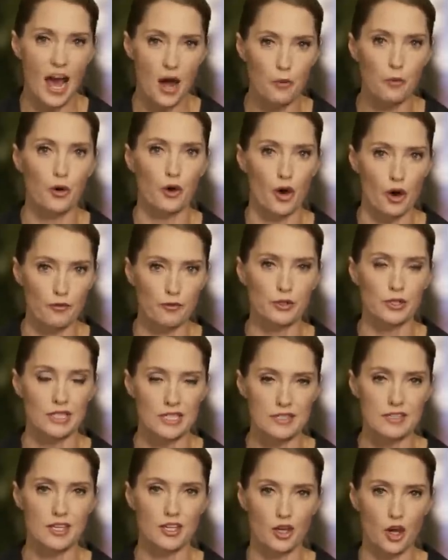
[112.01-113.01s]
hour of
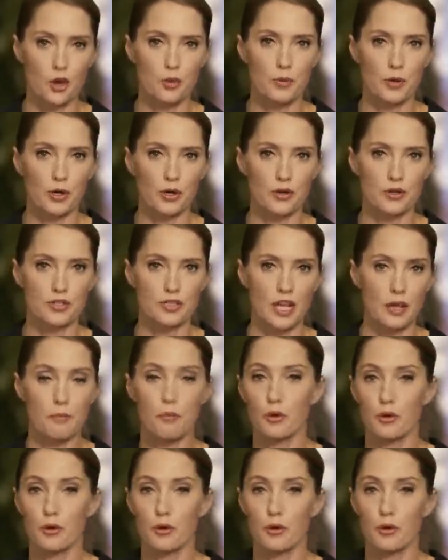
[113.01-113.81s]
releasing Kohberger's name,